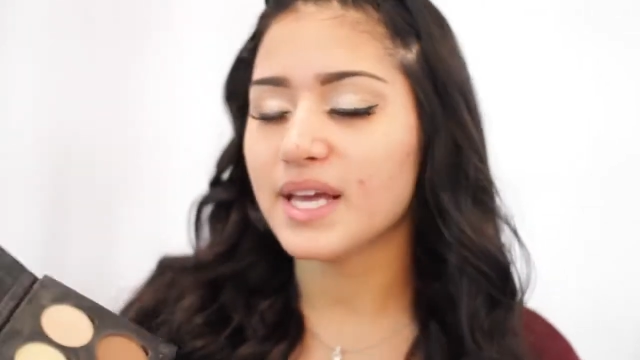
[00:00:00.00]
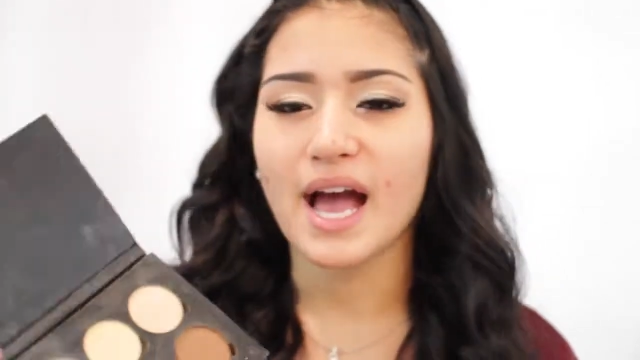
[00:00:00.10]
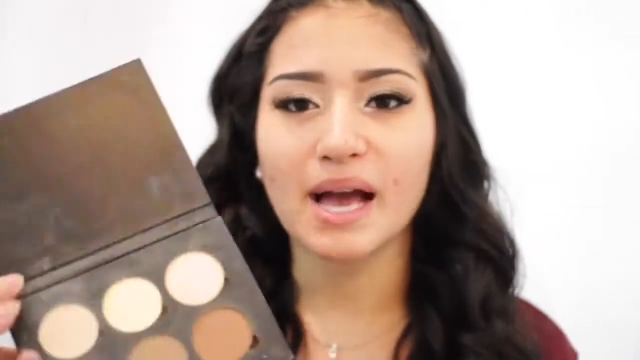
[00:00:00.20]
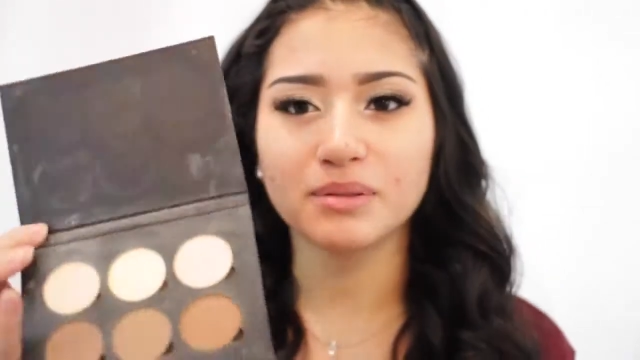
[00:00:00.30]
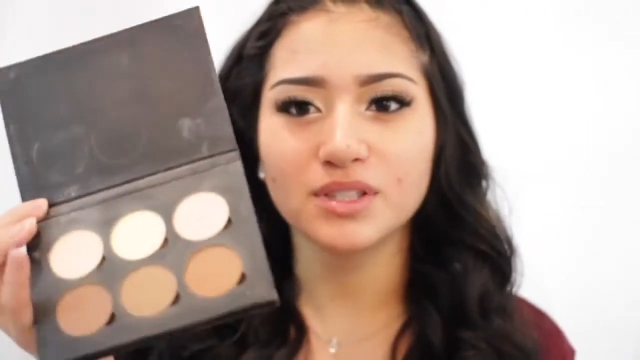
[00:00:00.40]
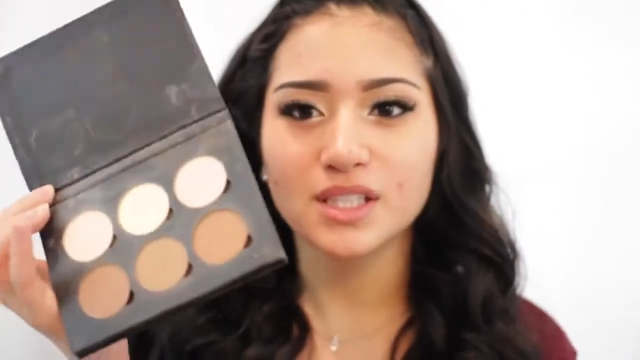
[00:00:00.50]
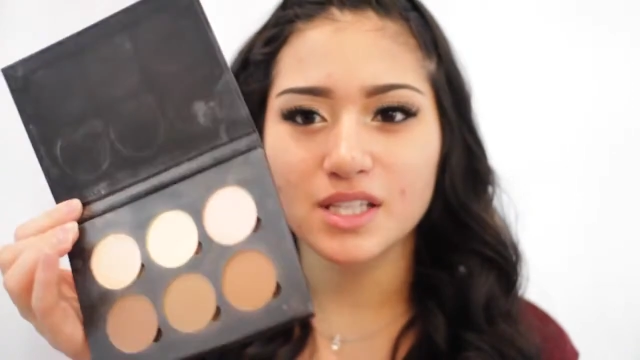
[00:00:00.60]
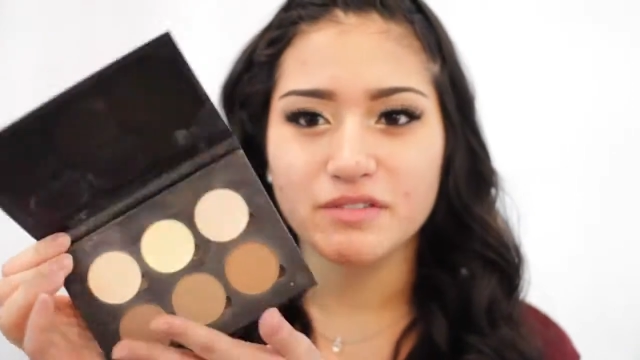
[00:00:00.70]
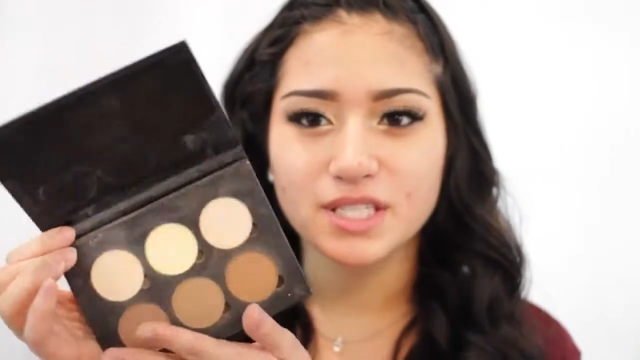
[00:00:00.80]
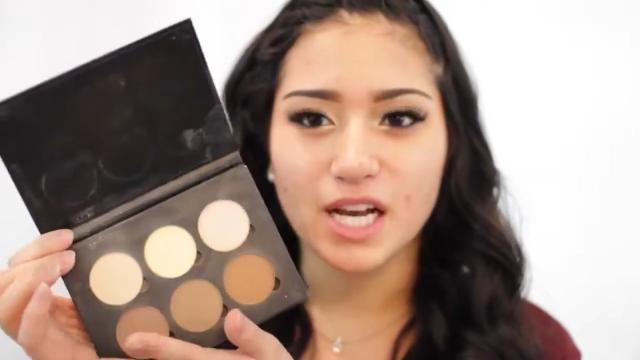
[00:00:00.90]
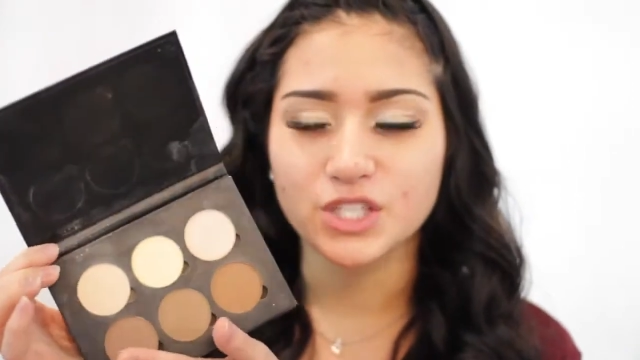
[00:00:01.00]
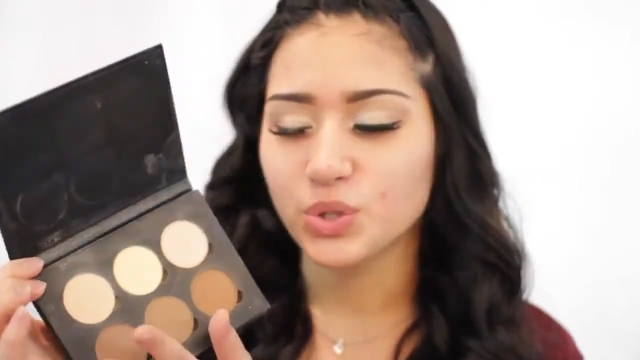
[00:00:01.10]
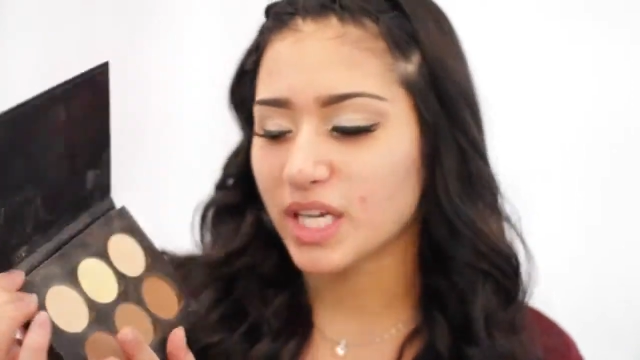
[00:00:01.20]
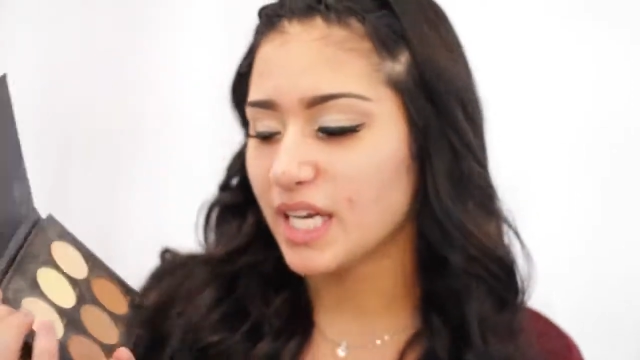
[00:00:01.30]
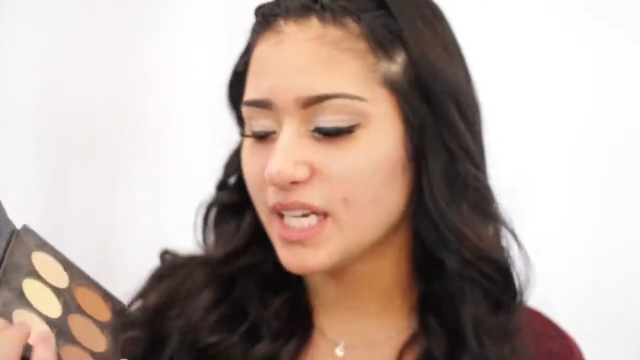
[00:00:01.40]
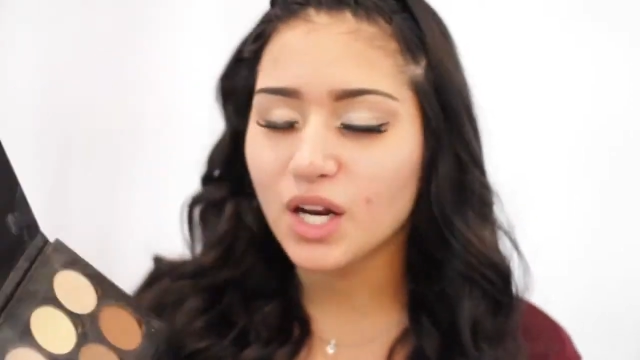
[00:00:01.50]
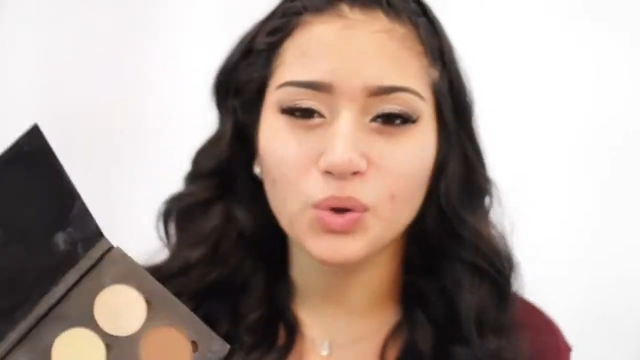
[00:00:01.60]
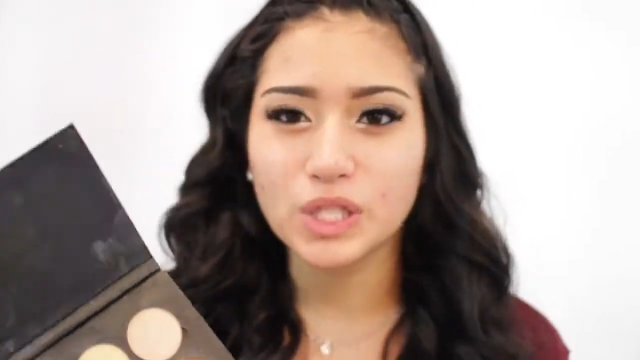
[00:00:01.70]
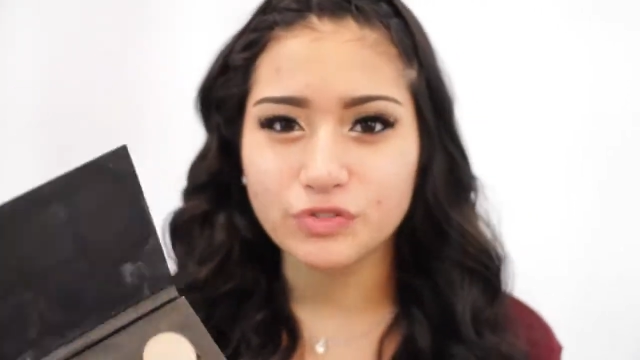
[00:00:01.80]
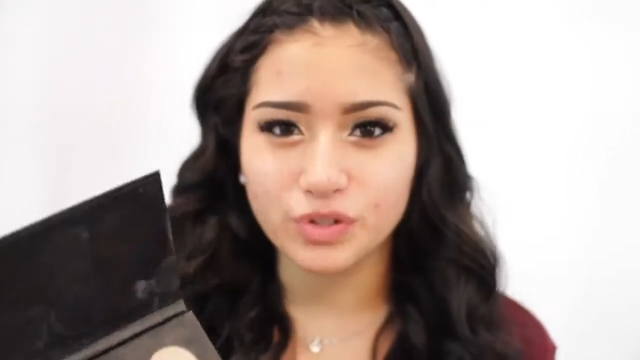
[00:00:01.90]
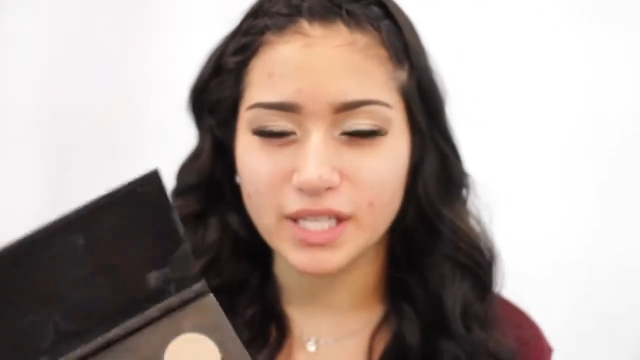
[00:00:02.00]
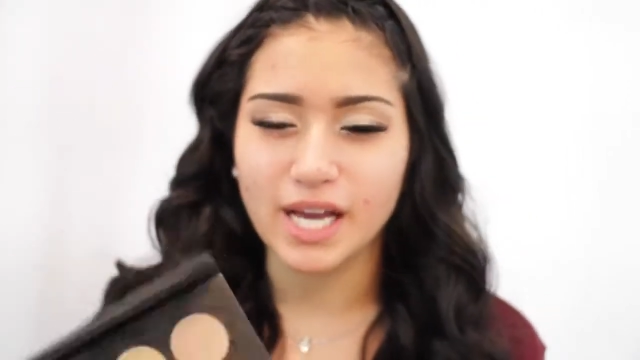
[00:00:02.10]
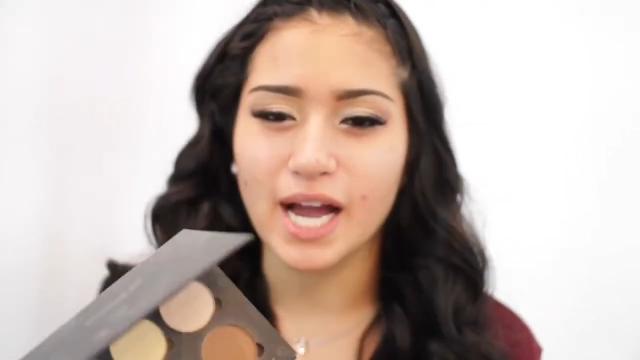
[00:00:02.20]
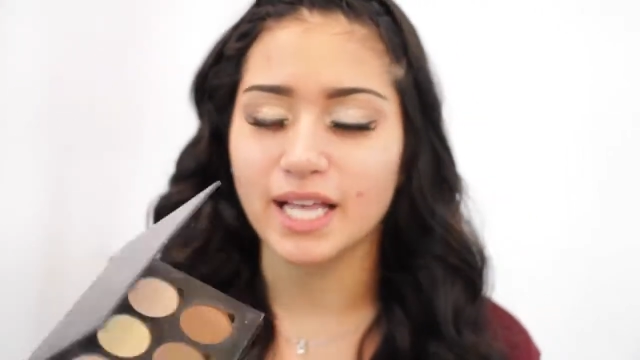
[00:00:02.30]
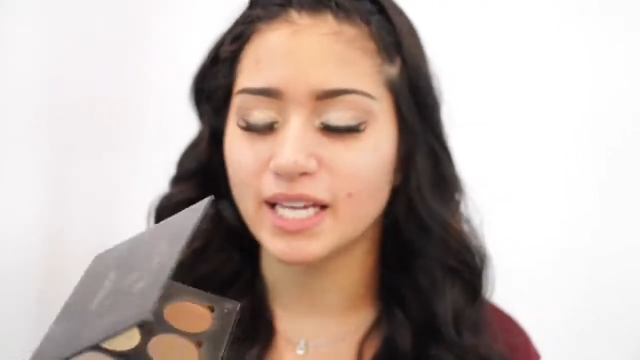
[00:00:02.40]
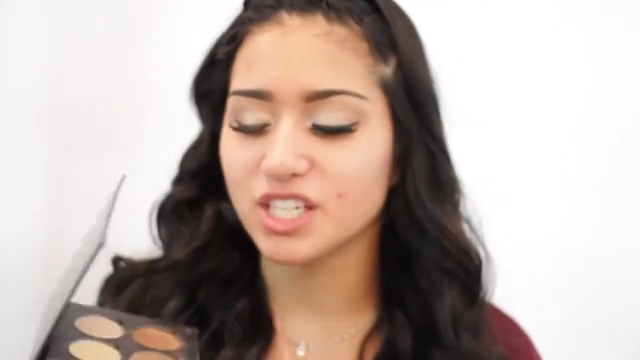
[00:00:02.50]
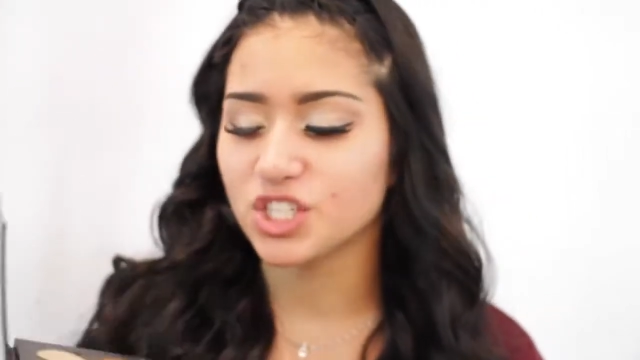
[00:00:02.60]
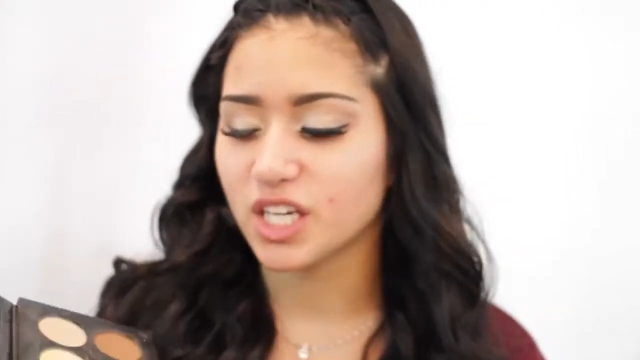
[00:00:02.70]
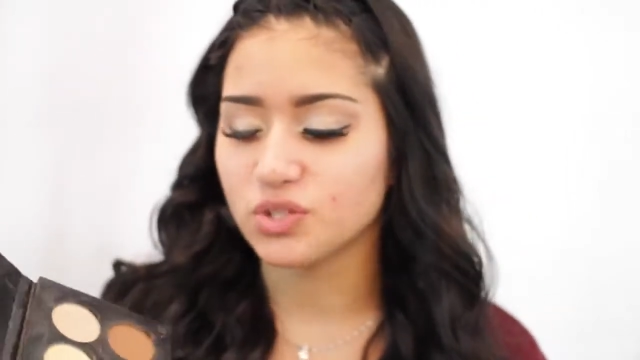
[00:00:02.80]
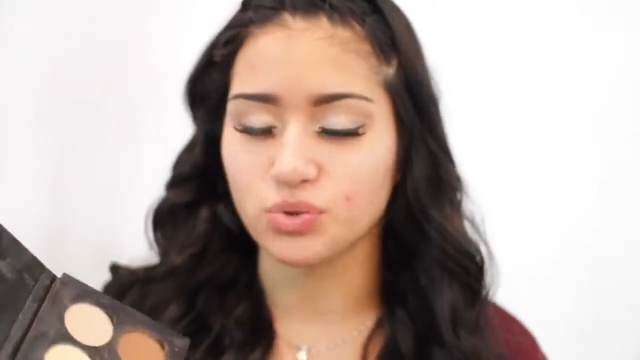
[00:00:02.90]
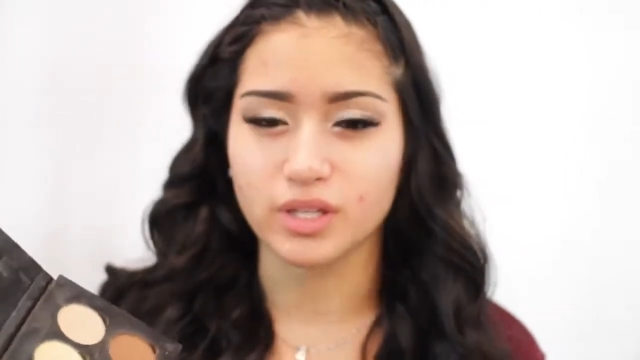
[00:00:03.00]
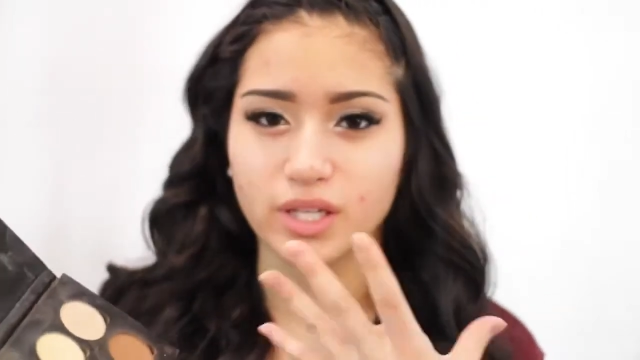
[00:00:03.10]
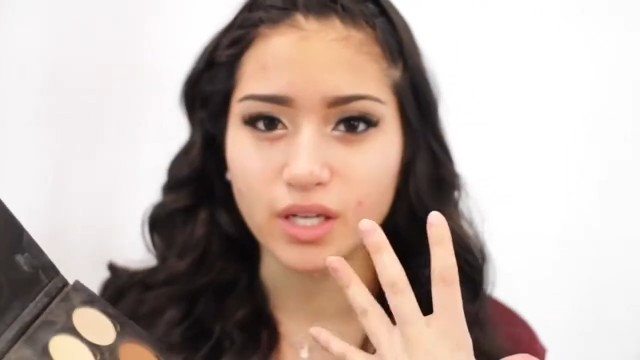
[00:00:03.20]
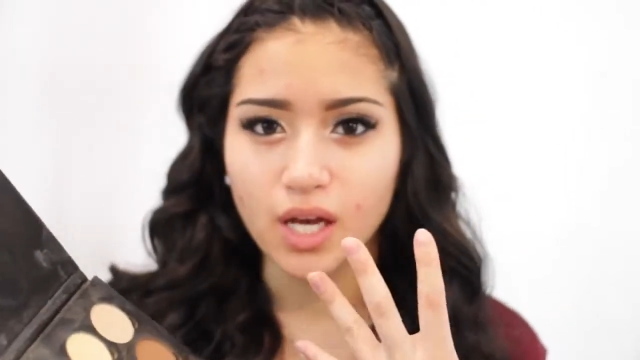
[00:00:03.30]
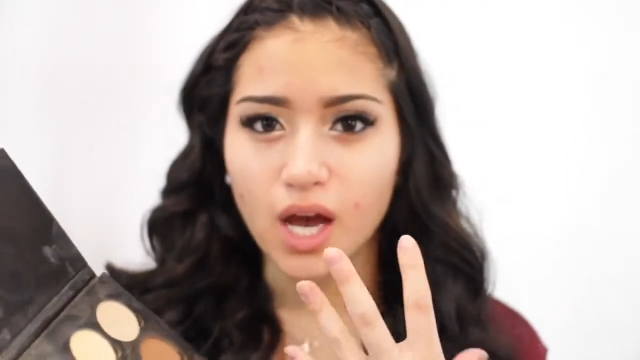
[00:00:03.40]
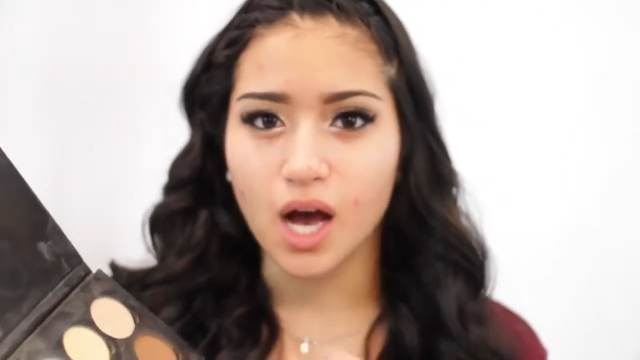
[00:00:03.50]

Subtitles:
But yeah, I absolutely love this contour kit, not only for the highlighting shades or the